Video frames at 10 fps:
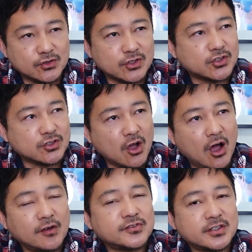the
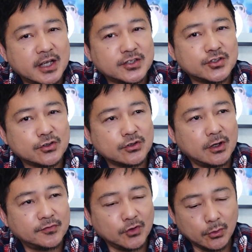soft texture
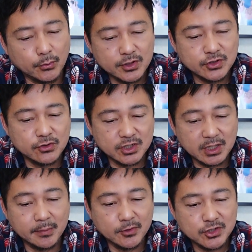of the original
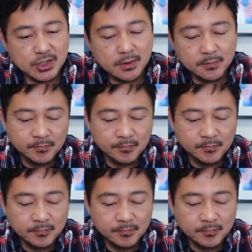Shing Mochi.